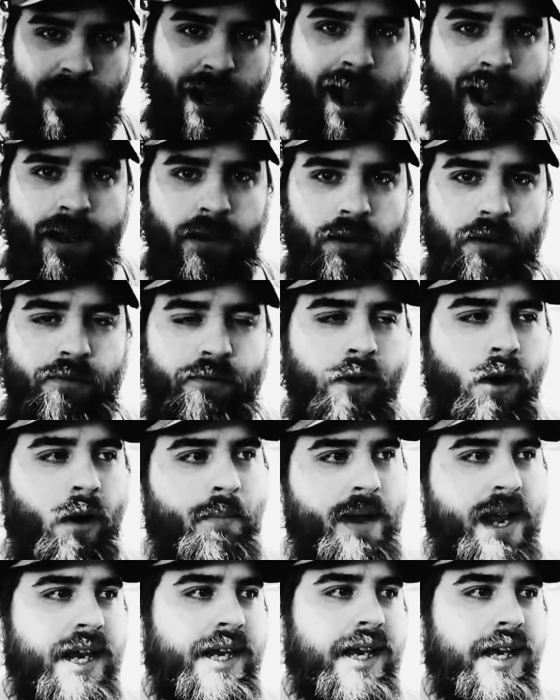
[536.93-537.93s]
style of
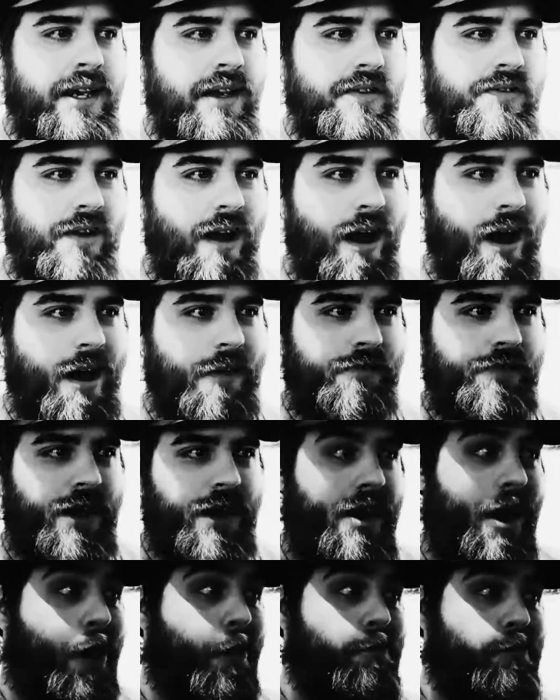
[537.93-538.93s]
filmmaking is
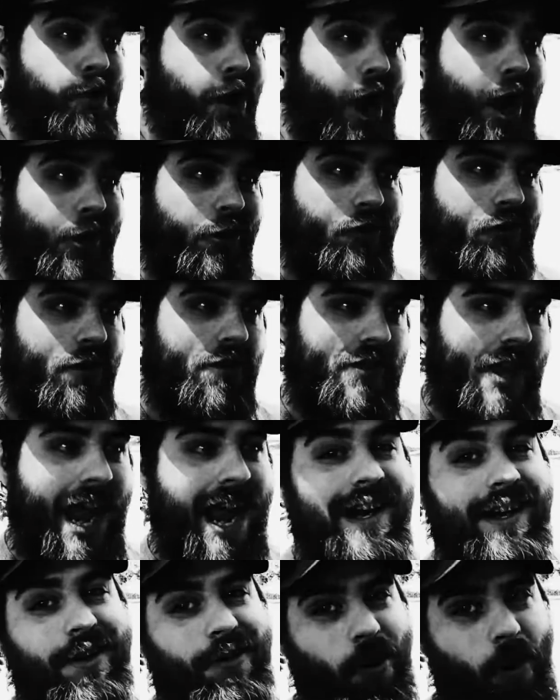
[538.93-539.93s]
often obnoxious
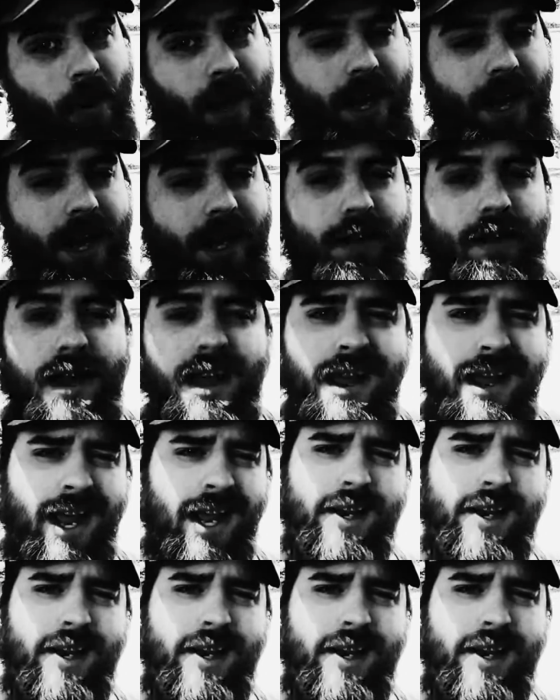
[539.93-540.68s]
and annoying,